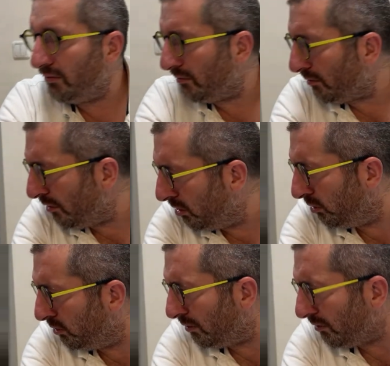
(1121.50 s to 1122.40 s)

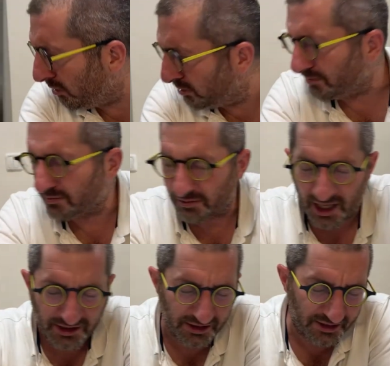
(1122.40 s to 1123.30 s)

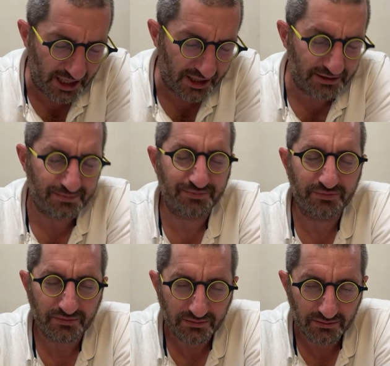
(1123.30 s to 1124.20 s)
Rashi says,
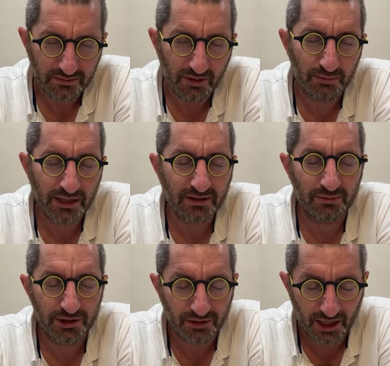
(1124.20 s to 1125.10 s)
based on the
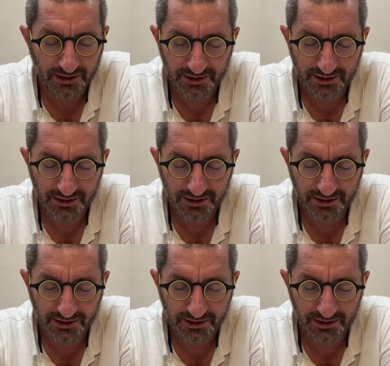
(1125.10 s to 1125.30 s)
Midrash,